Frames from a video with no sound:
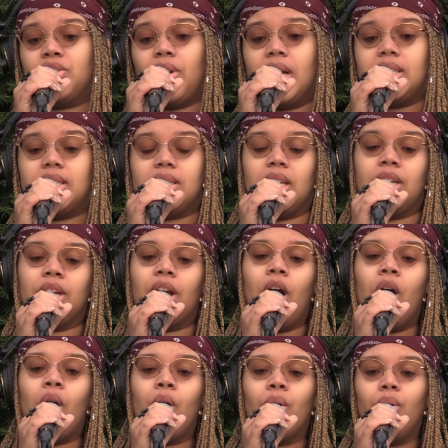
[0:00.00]
dressed in
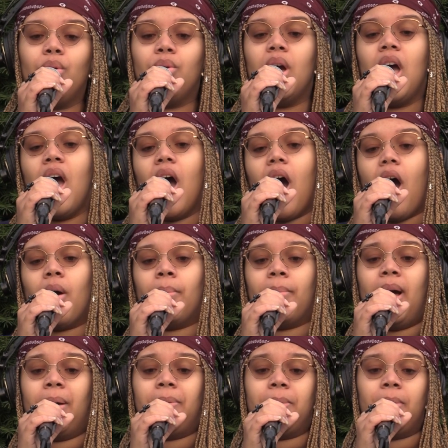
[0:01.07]
gold.
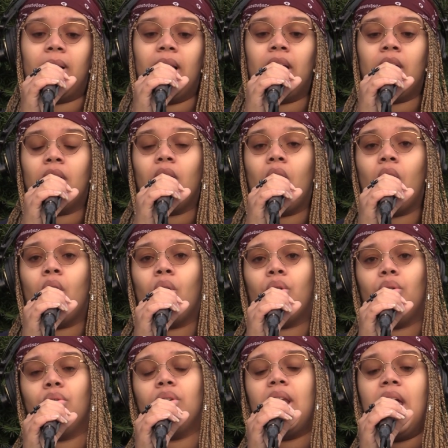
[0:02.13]
All my people in
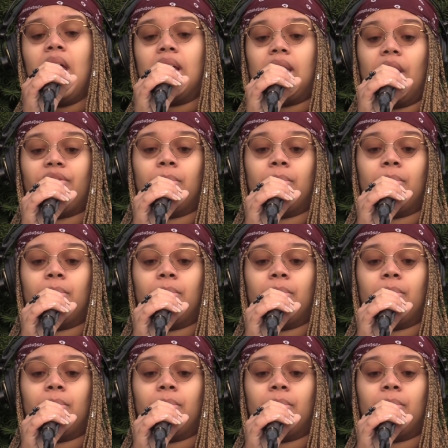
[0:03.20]
gold.